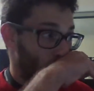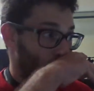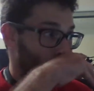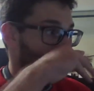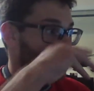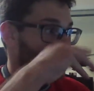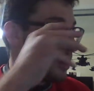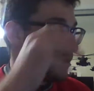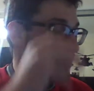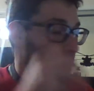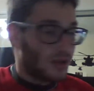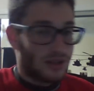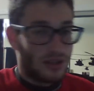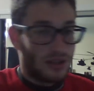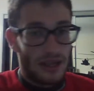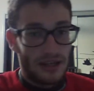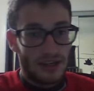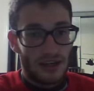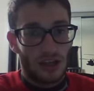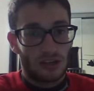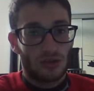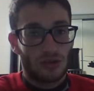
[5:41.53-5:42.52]
no, but
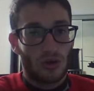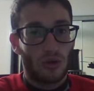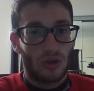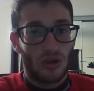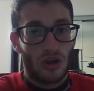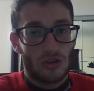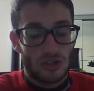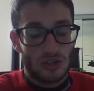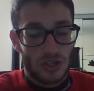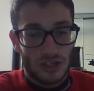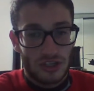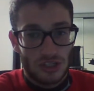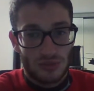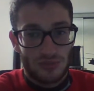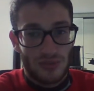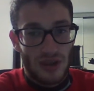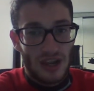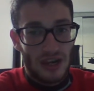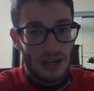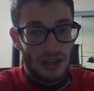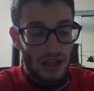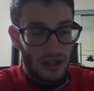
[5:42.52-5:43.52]
like not the whole color like Just
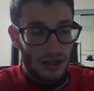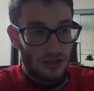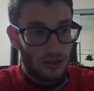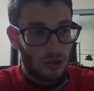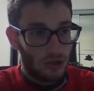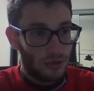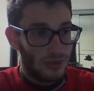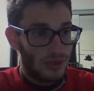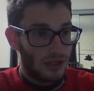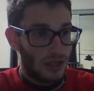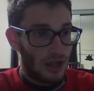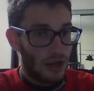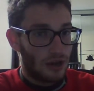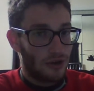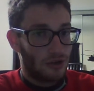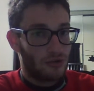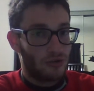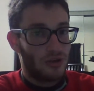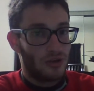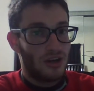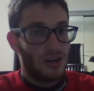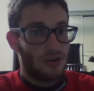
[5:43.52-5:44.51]
make it like a little bit light
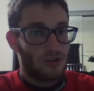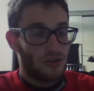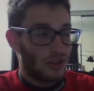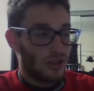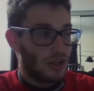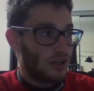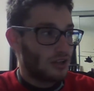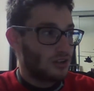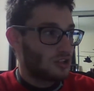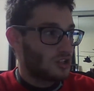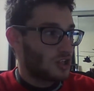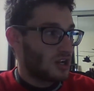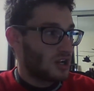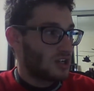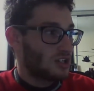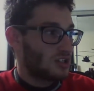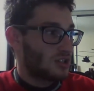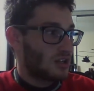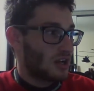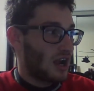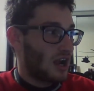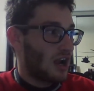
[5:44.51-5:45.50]
green or like
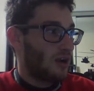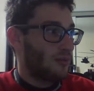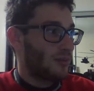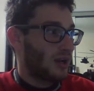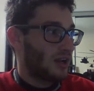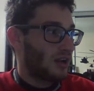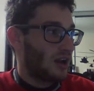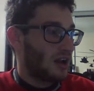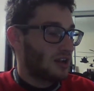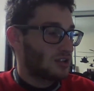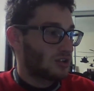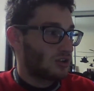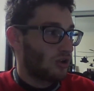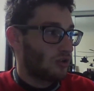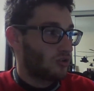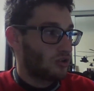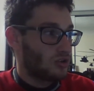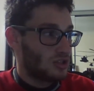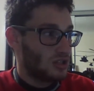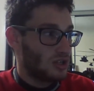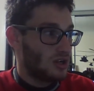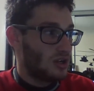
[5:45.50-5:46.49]
change how my guy's
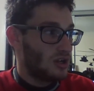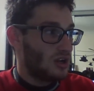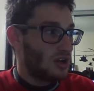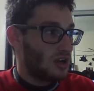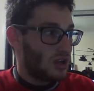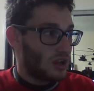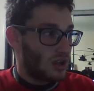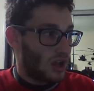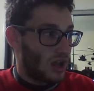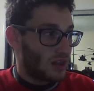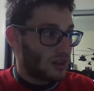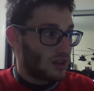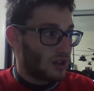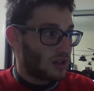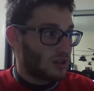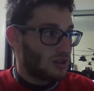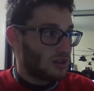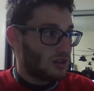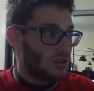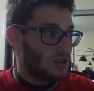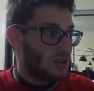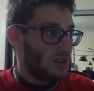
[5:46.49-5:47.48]
color is. And
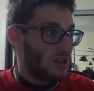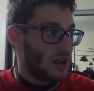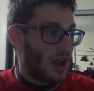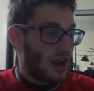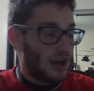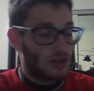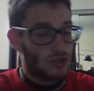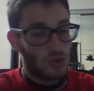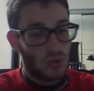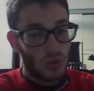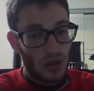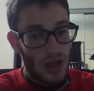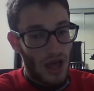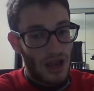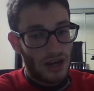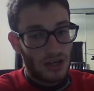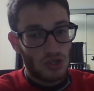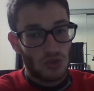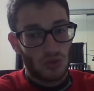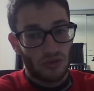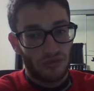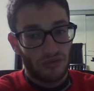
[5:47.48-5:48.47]
then the actual
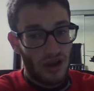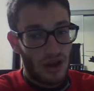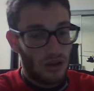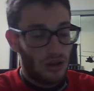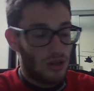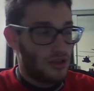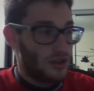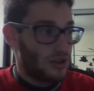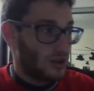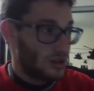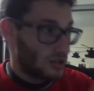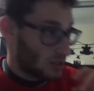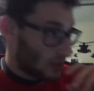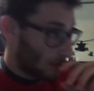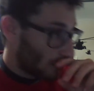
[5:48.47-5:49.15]
actual final thing is I'm